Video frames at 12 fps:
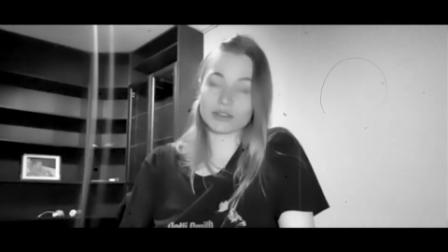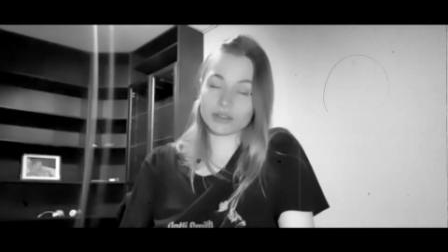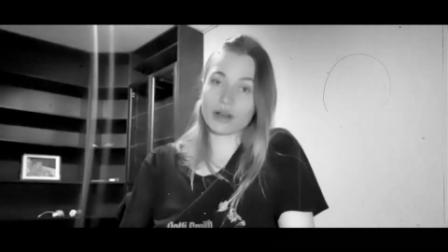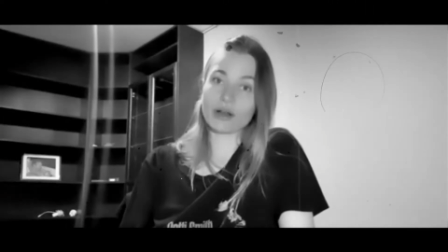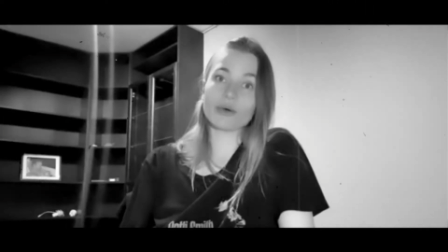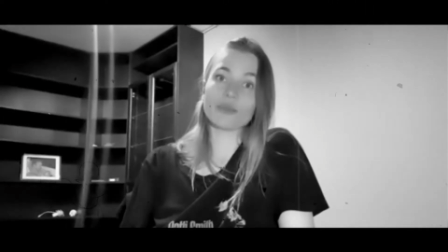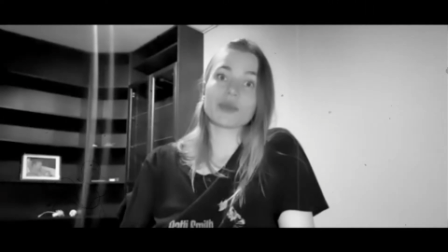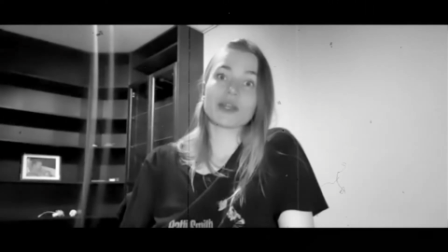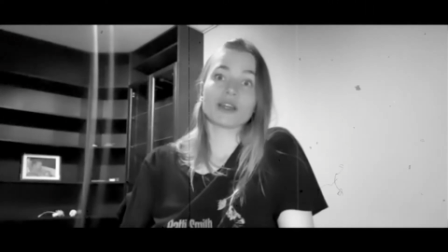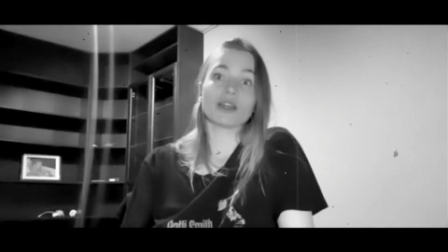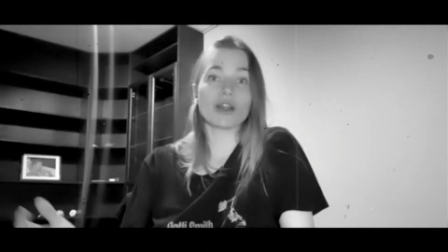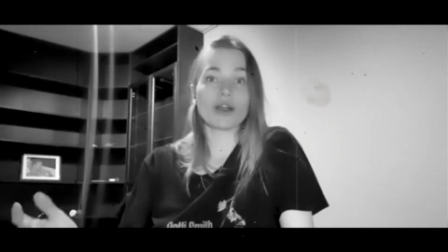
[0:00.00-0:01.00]
So,
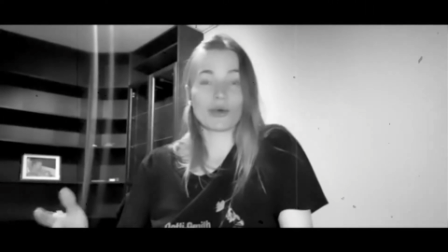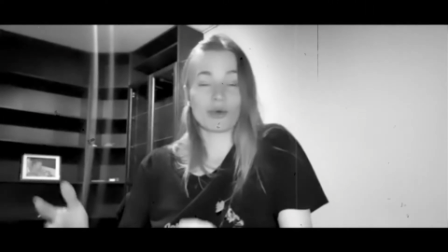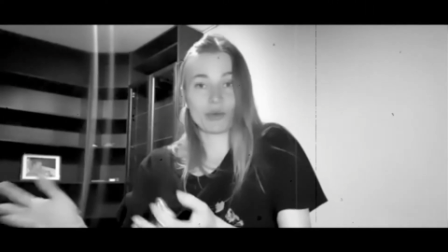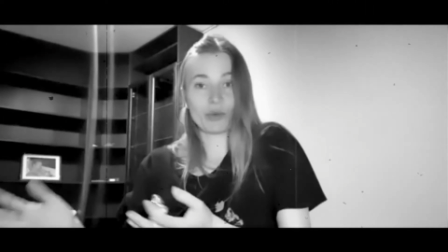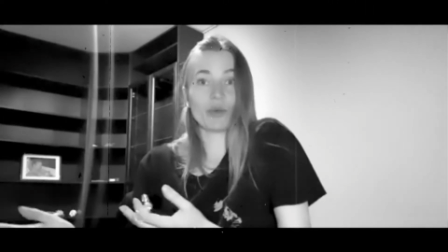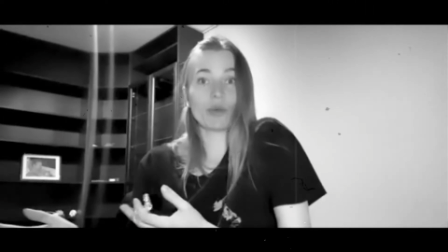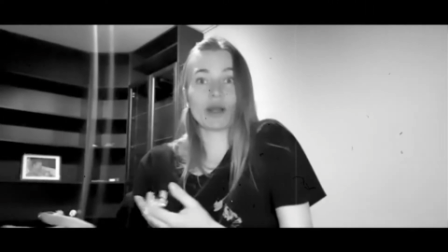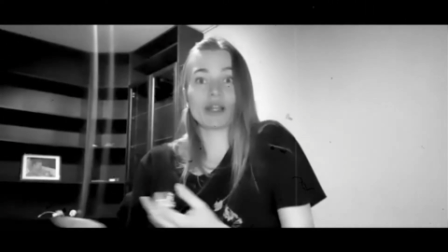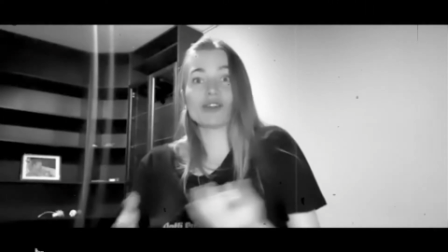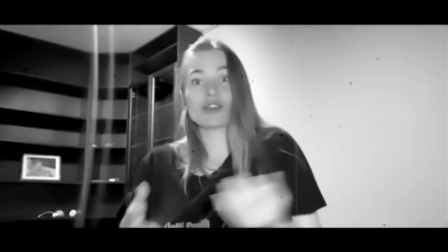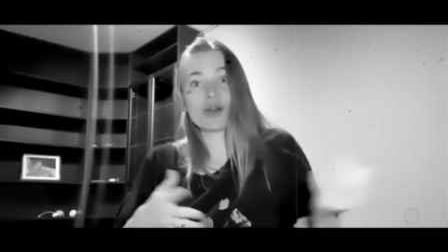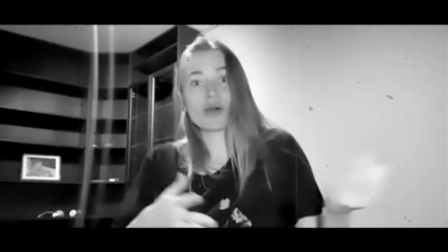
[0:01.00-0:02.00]
you know,
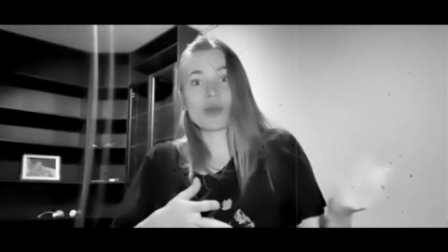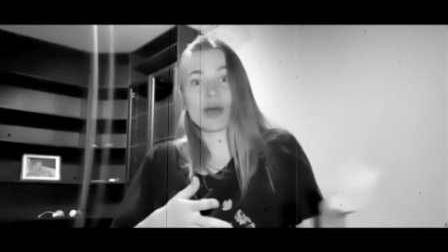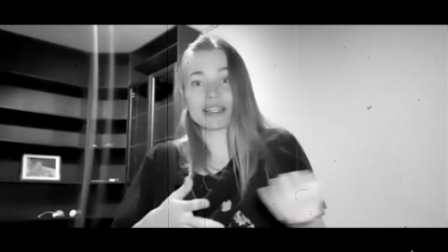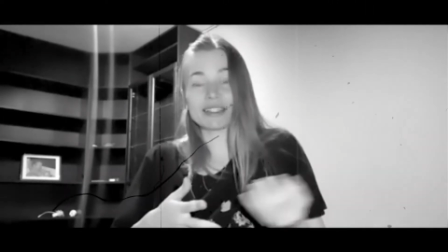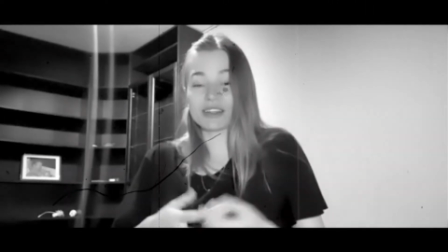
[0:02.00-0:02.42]
when you know that